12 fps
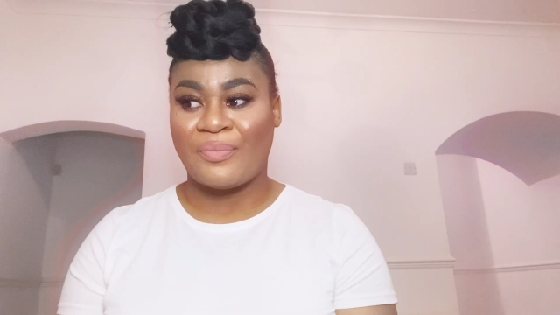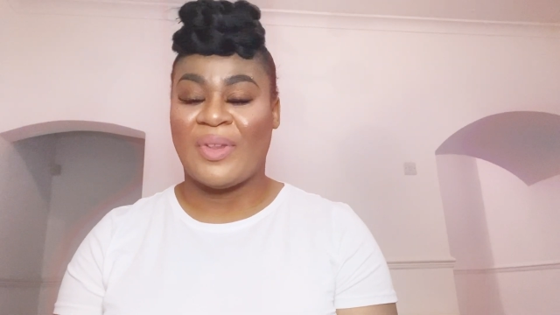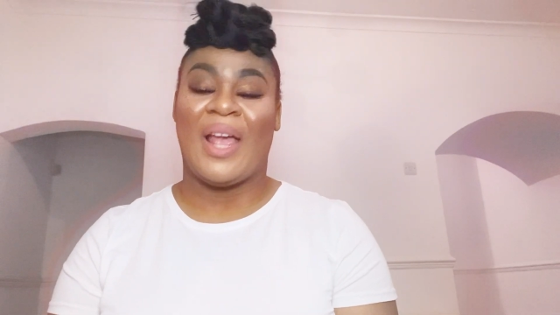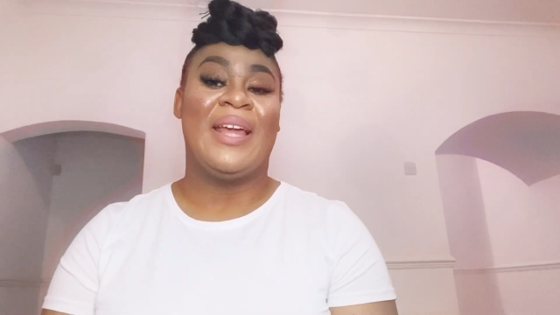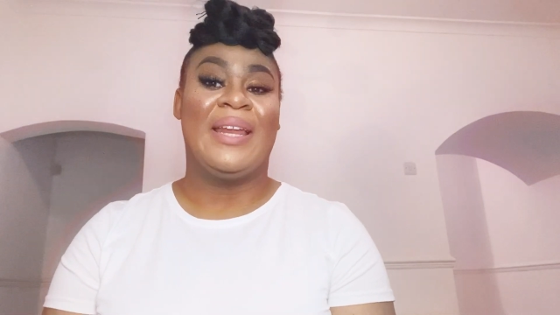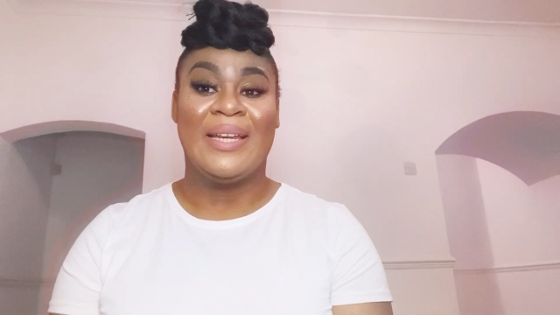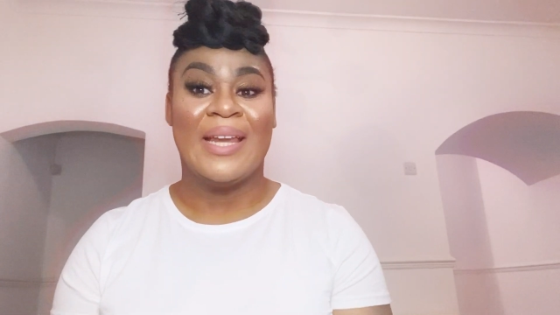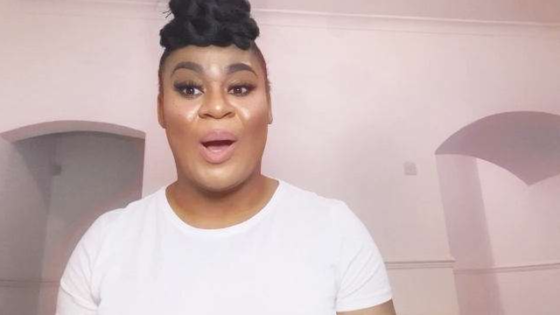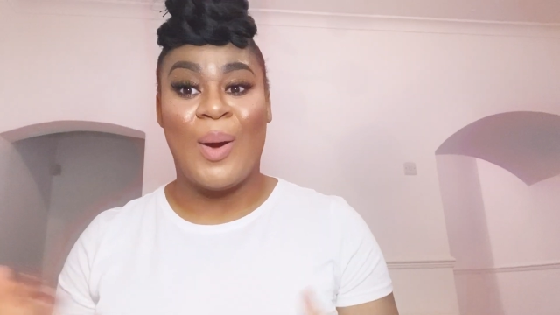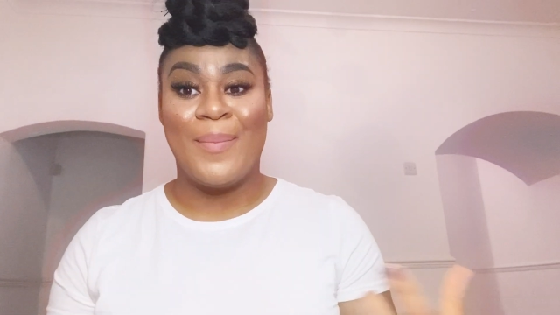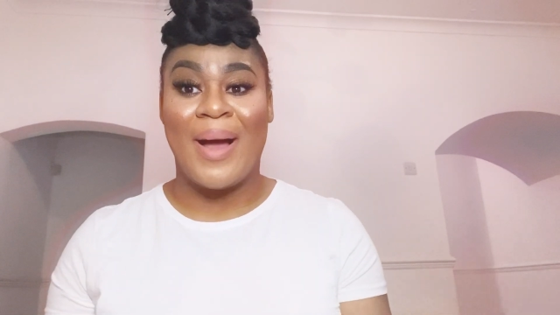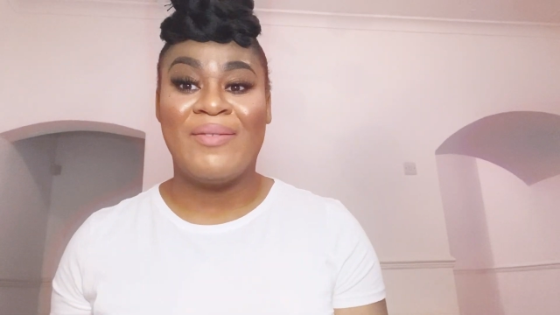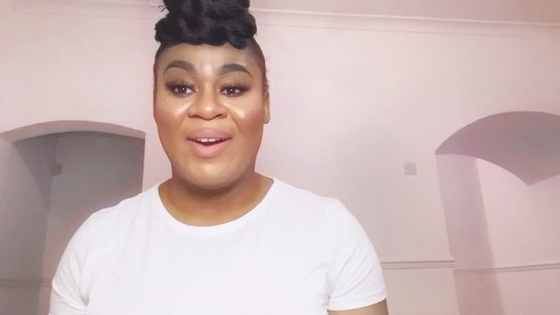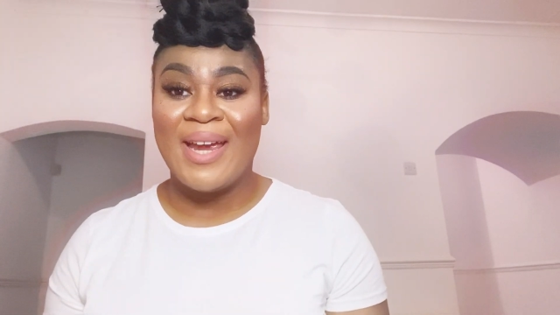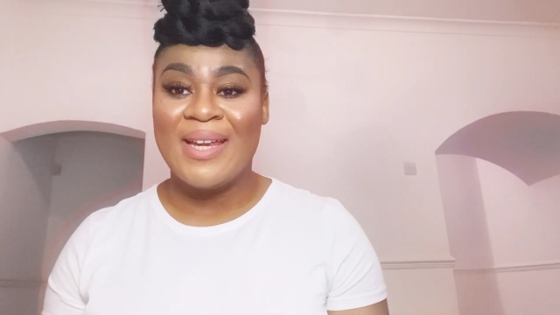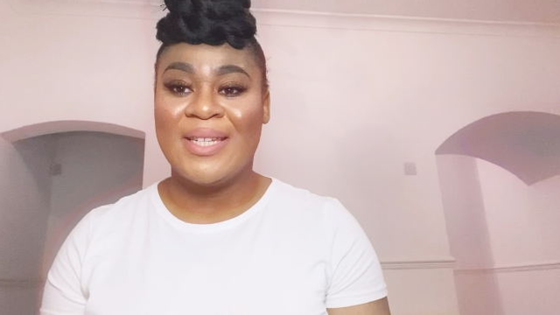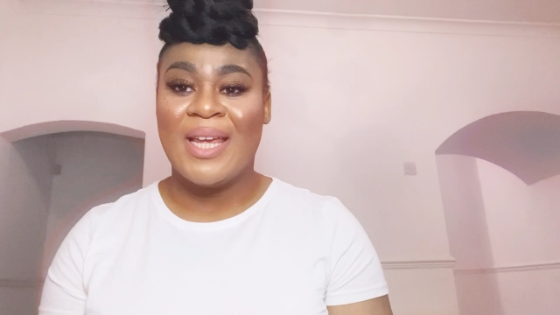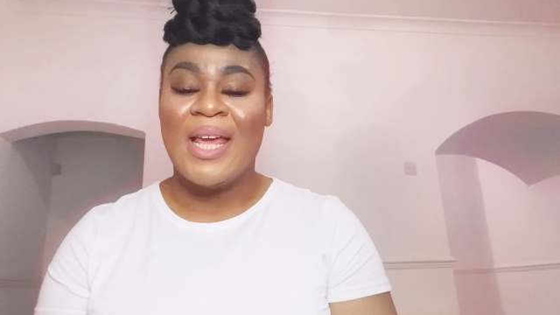and then now I'm
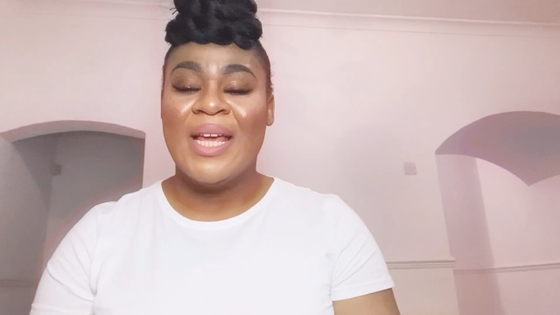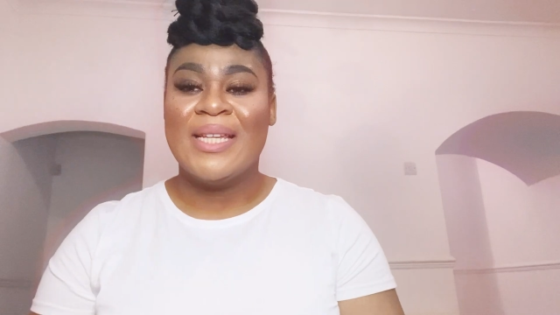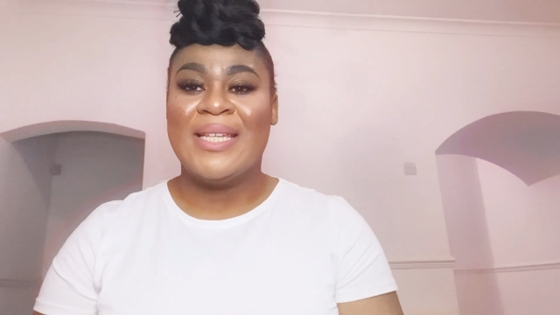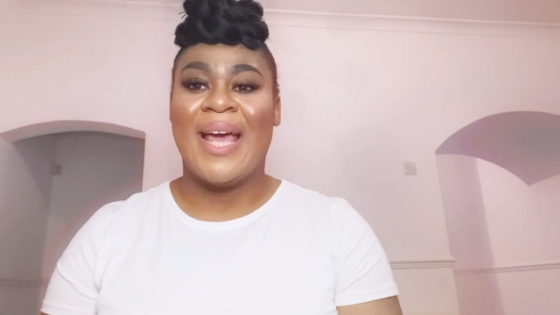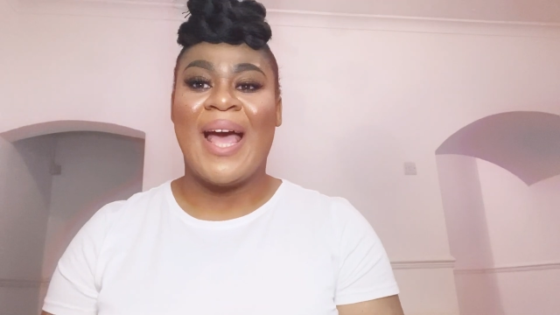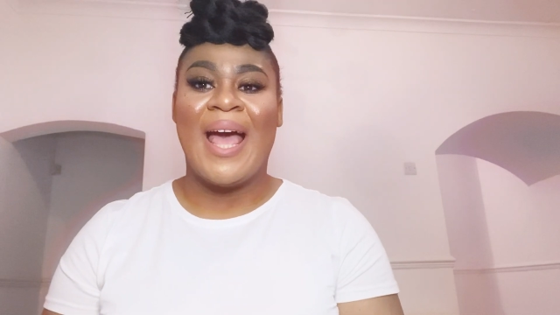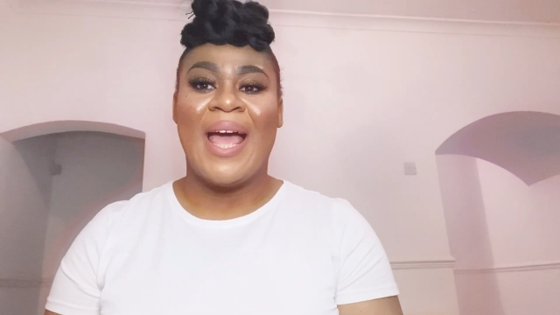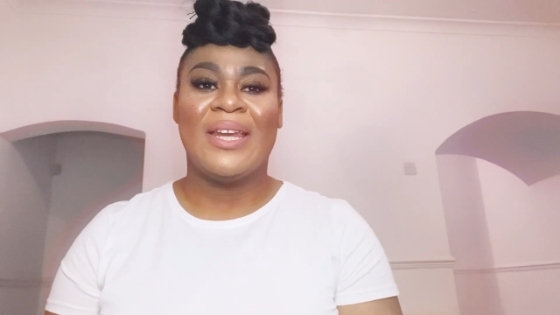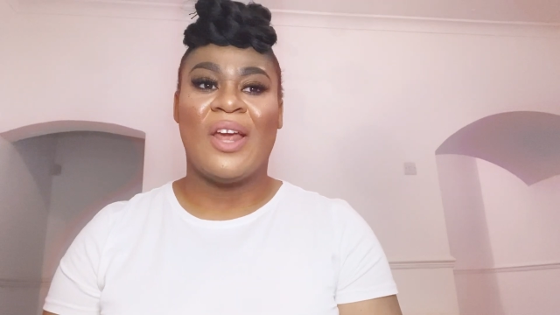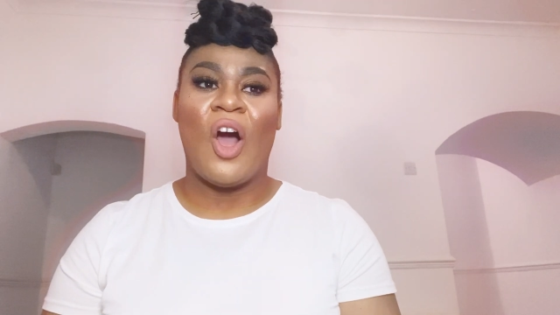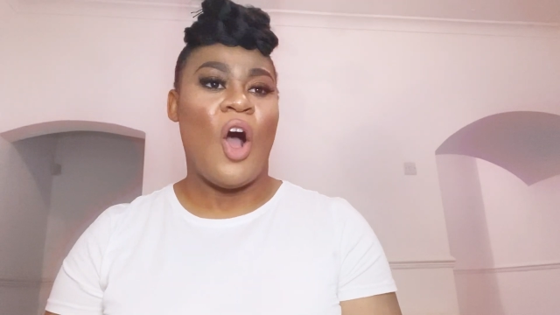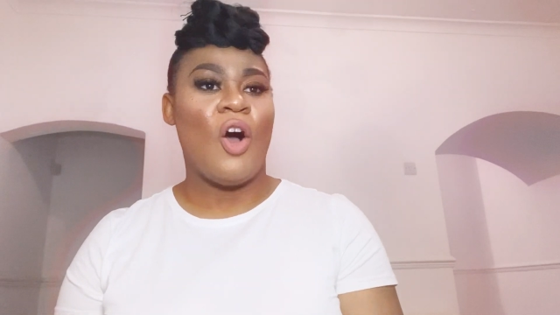married. Then